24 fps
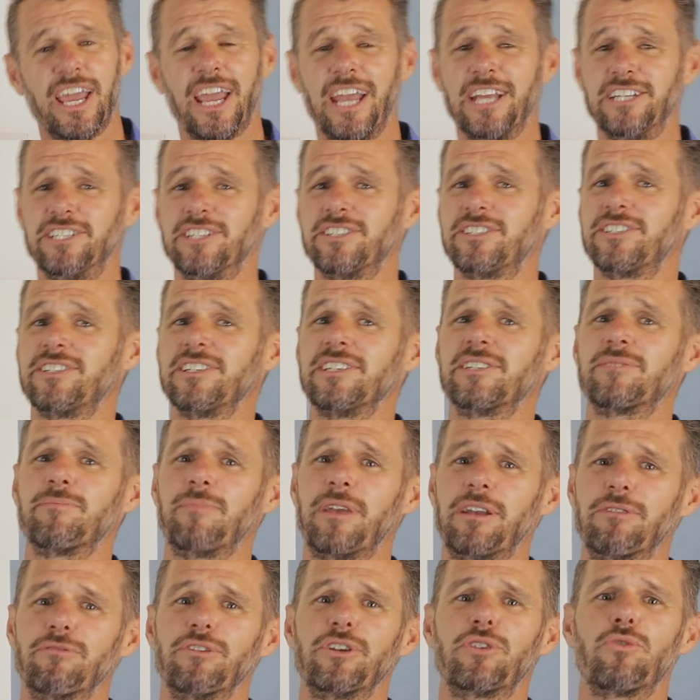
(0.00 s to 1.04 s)
Agencies
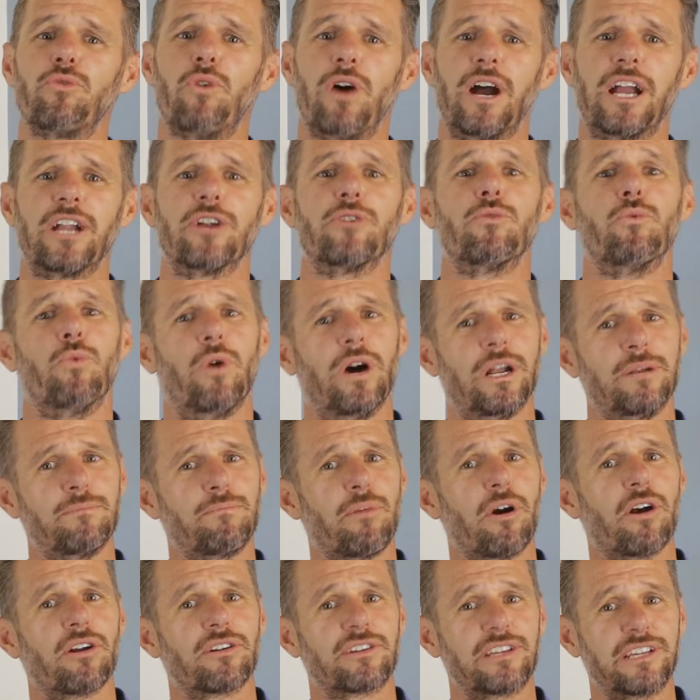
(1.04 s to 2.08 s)
may require one
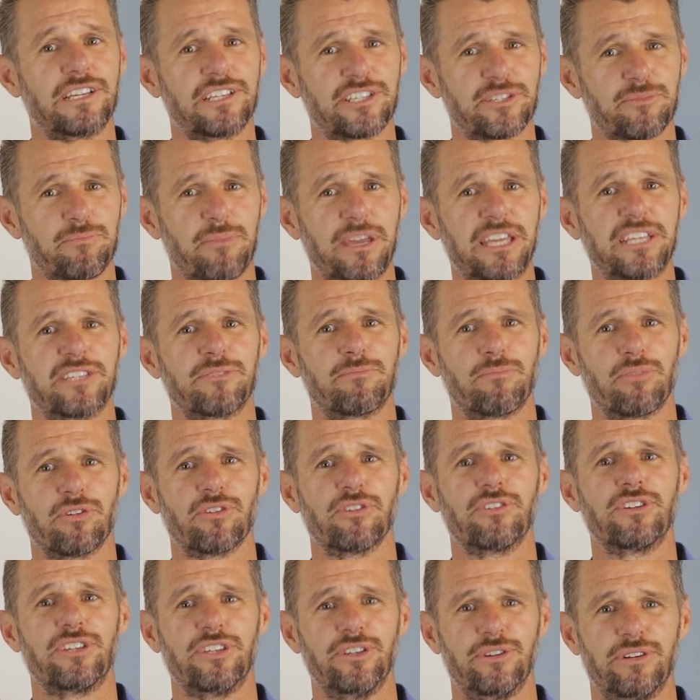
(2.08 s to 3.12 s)
parking space
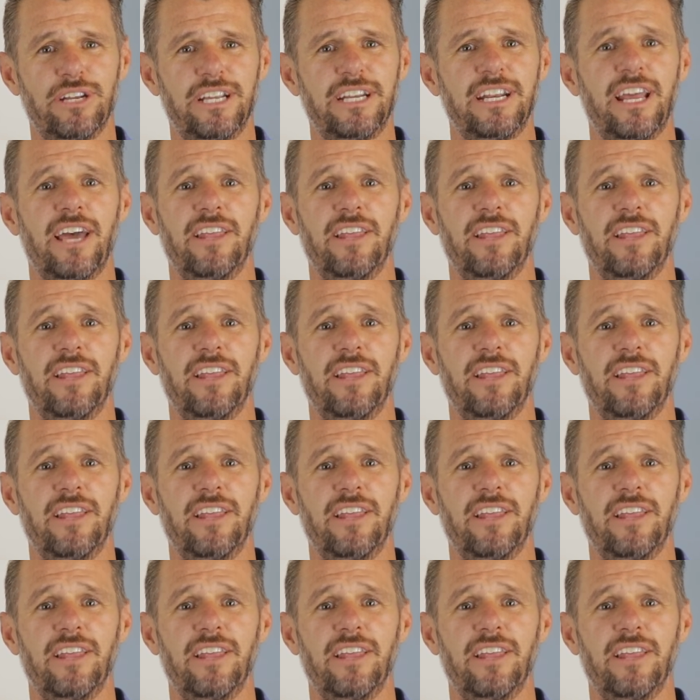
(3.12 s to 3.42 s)
per unit